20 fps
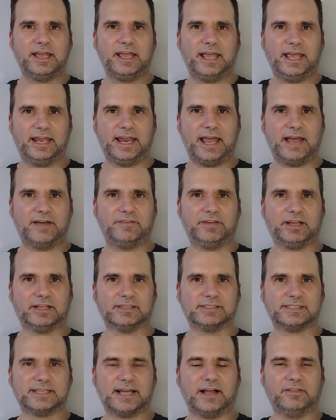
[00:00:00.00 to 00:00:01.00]
and having a
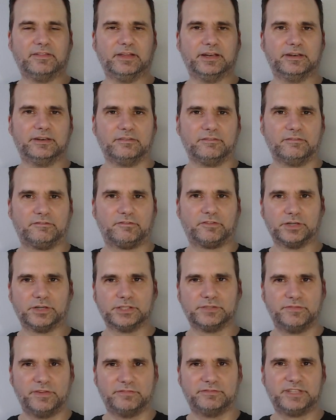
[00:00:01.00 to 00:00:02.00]
solid
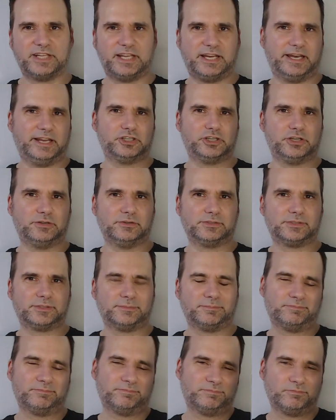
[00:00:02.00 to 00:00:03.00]
first 15 issues.
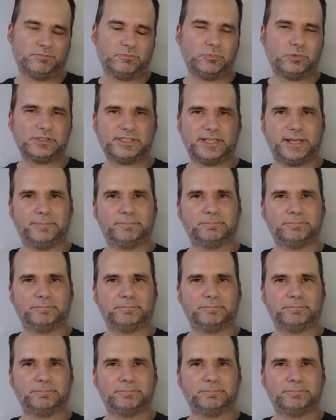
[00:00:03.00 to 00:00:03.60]
We'll see.